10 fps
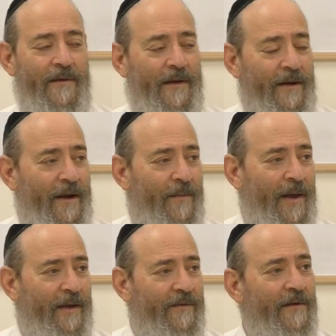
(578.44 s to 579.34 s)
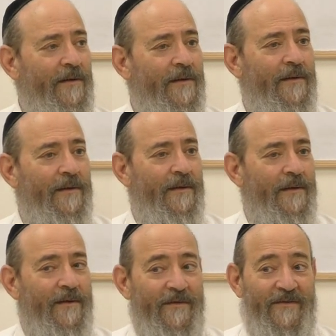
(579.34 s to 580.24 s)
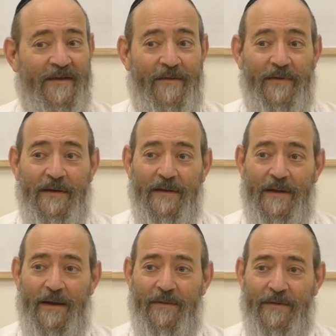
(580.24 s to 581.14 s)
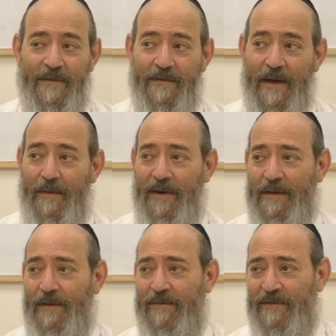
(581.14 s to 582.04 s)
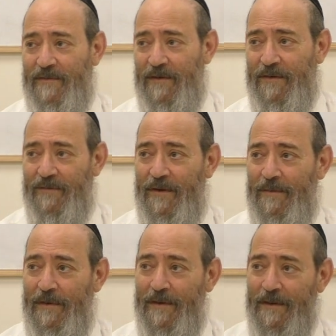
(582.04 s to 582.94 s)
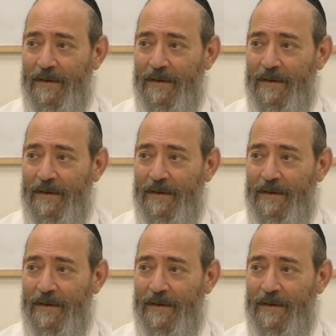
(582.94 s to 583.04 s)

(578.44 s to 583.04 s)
Can you imagine? 70 languages? How many languages do you know, gentlemen?